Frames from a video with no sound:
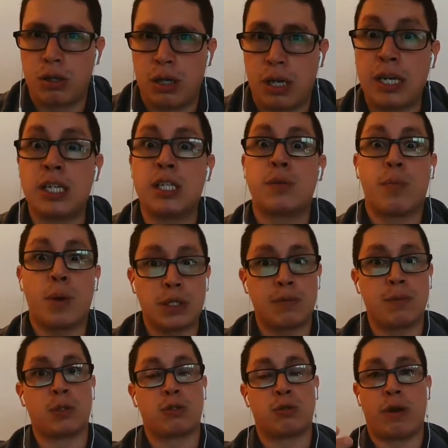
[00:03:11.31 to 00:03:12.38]
it is
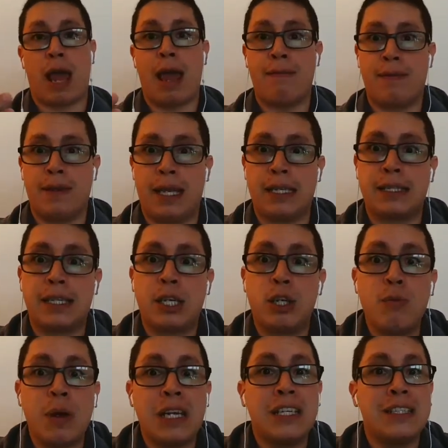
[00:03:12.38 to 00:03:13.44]
possible to evidence
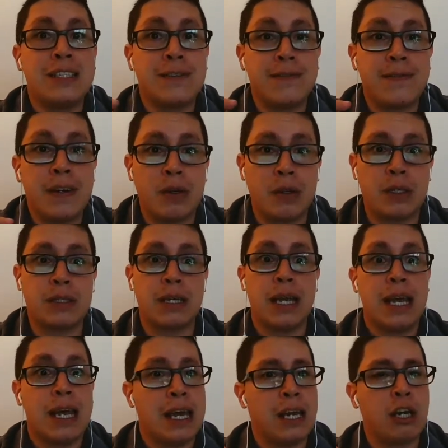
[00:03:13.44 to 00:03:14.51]
human interference
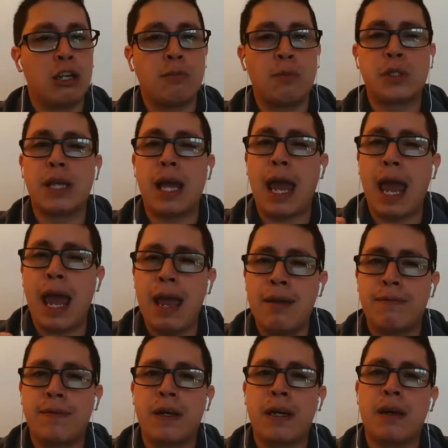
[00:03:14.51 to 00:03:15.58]
in almost
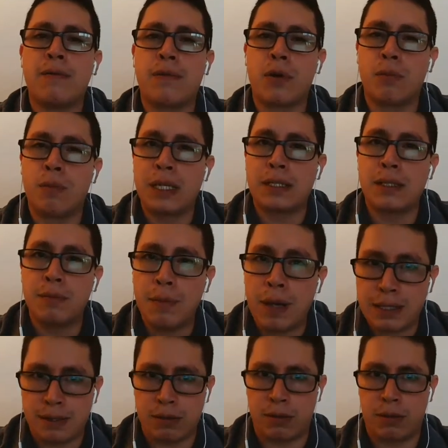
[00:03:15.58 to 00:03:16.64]
every environmental
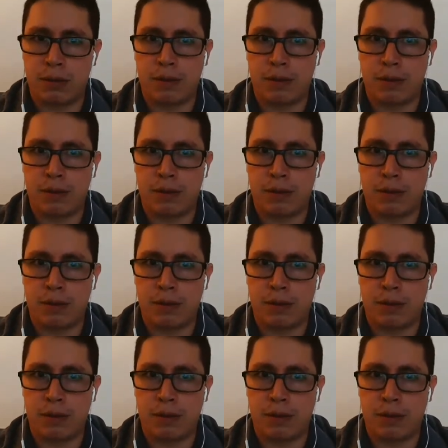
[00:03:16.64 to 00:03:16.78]
matter.